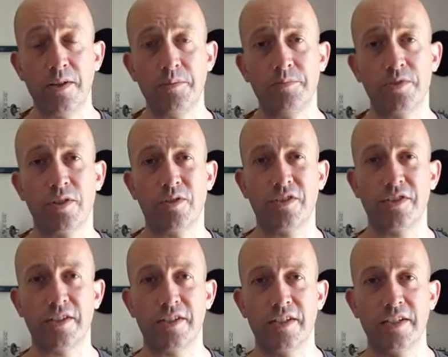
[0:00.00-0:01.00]
So I
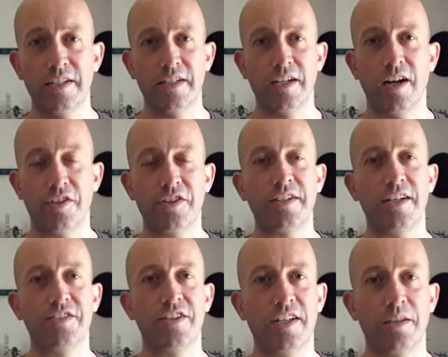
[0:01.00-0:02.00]
think
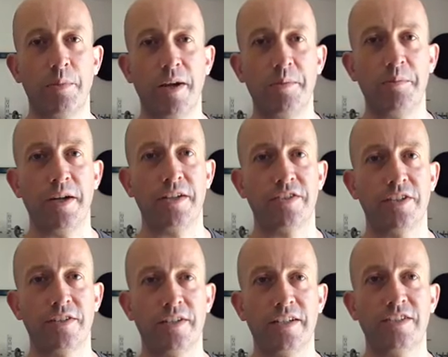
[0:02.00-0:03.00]
they take the paint better.
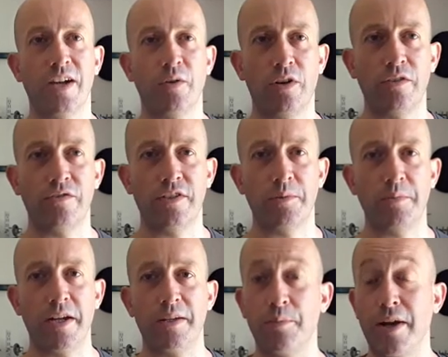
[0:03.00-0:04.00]
That's how I feel
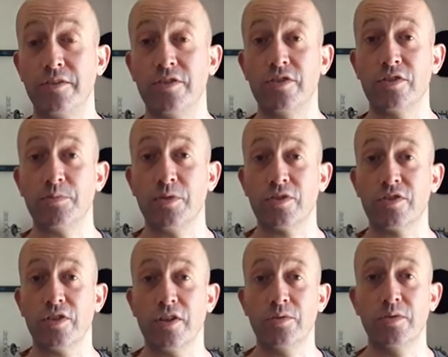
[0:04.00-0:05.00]
about it. Perhaps it's just my
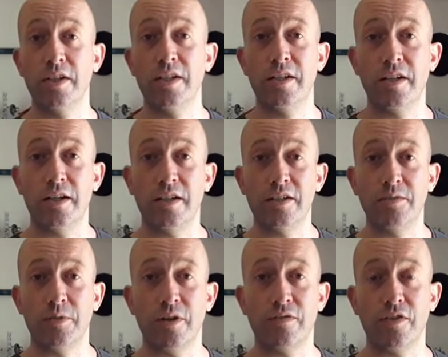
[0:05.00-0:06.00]
style. You
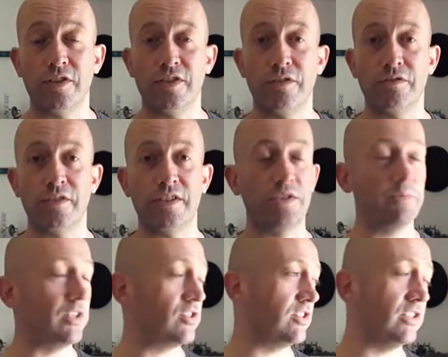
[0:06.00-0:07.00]
might find it differently,
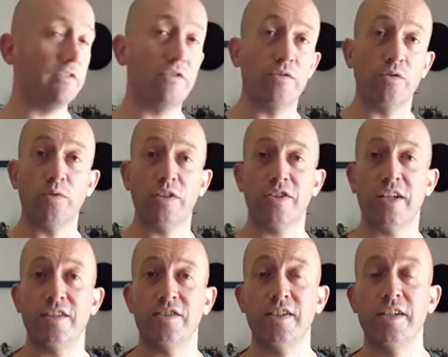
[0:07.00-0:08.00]
especially if you've always
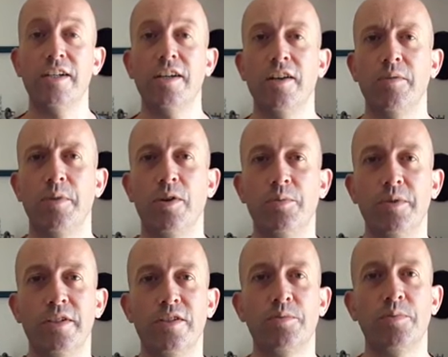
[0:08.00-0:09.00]
had metal
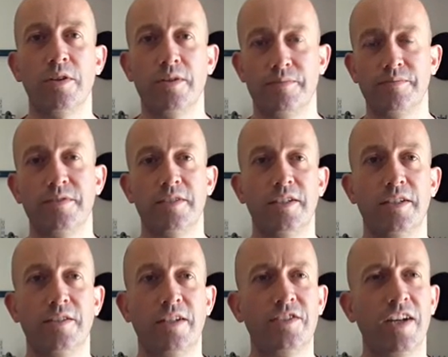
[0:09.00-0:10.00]
minis. But yeah,
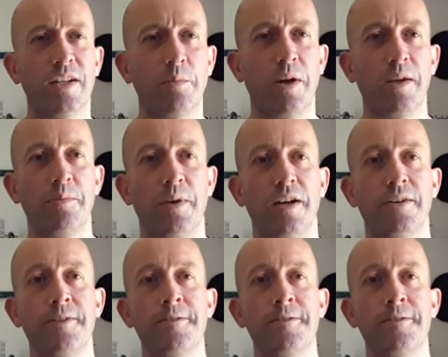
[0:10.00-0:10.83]
they take the paint better.